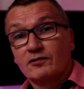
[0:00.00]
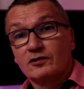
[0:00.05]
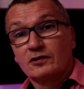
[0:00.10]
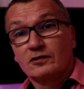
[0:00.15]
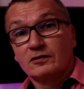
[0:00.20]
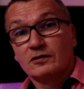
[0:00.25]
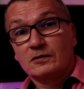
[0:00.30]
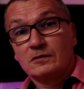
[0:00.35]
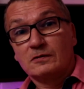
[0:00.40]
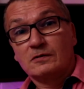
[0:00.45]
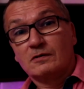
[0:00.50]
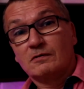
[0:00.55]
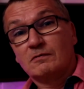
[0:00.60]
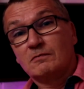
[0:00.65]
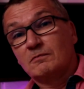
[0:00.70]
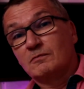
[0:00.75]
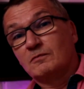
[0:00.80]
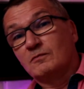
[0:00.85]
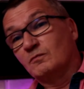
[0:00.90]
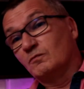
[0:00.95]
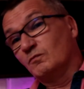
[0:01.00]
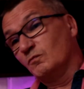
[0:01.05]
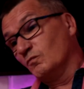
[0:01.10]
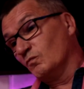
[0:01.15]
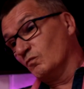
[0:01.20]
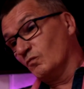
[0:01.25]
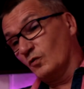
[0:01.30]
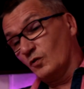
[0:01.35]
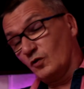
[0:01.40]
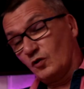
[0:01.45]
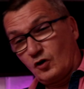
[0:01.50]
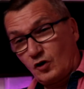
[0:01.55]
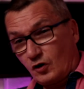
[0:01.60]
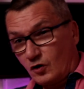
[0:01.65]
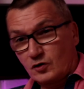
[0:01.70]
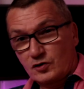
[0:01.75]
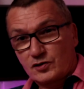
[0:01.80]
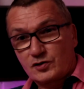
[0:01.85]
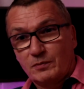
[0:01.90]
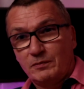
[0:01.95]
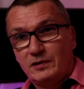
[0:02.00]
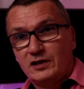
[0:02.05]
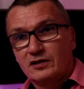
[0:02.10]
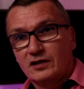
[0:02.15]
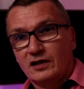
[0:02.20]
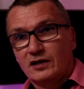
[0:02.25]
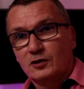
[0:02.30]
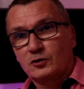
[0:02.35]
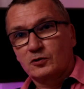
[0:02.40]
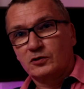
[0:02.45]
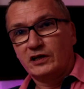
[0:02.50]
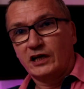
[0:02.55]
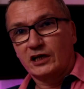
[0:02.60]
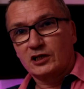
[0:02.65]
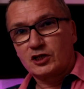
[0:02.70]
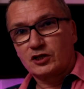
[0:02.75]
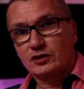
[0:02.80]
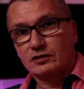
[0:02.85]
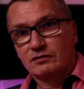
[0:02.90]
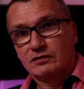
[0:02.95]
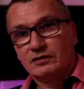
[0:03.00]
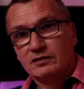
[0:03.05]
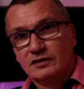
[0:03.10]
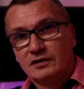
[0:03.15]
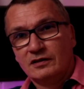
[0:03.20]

an awesome internet connection.